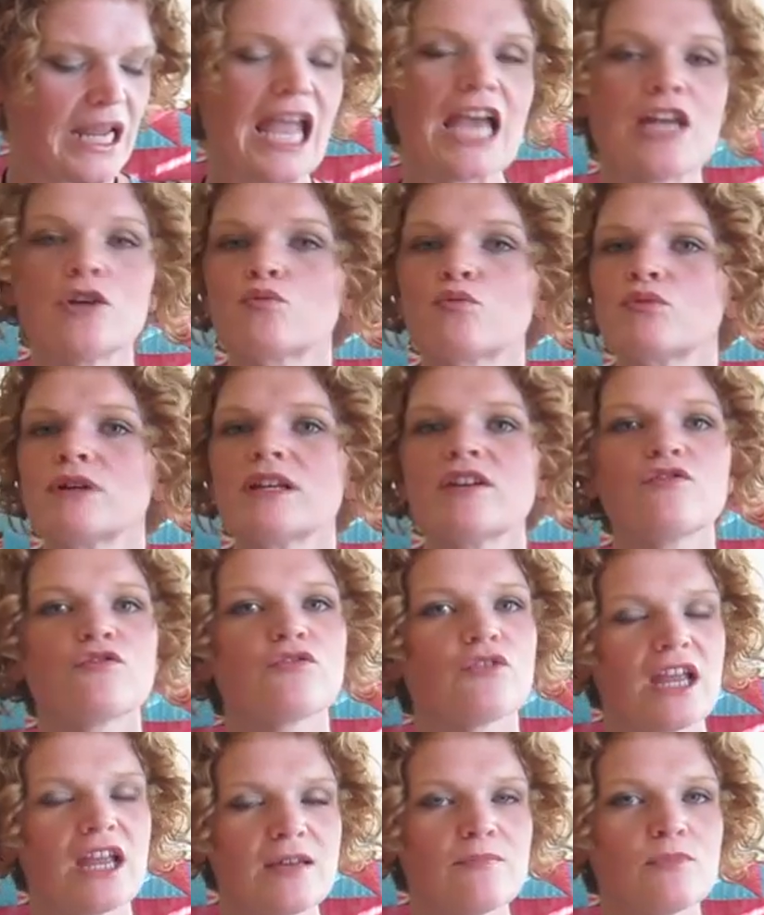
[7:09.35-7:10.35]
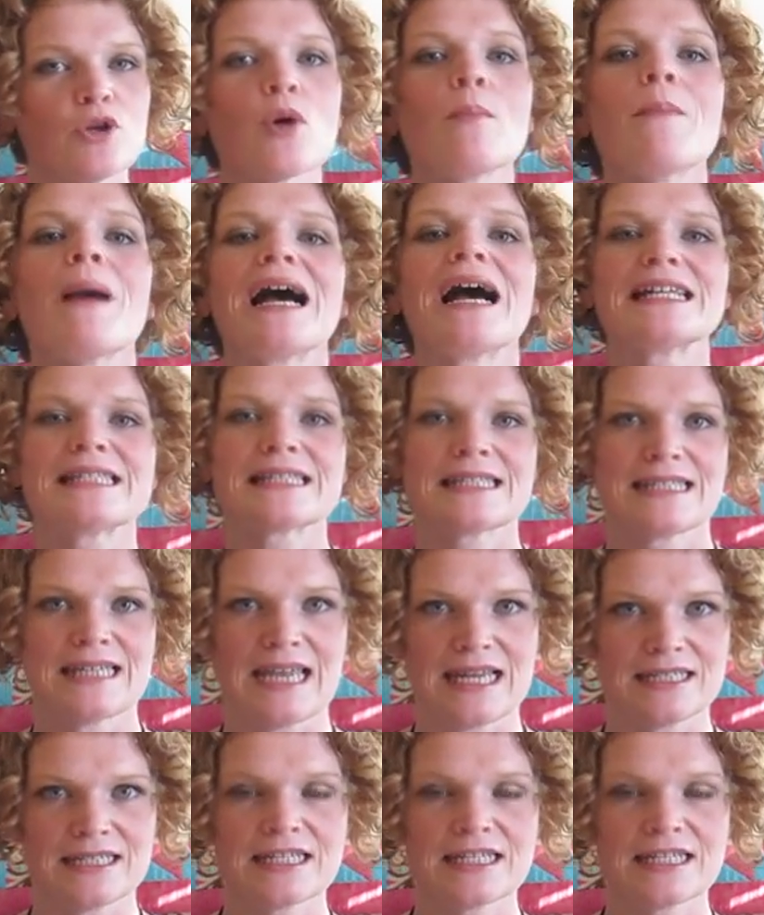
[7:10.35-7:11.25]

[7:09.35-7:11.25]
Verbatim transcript: and reframe your mindset.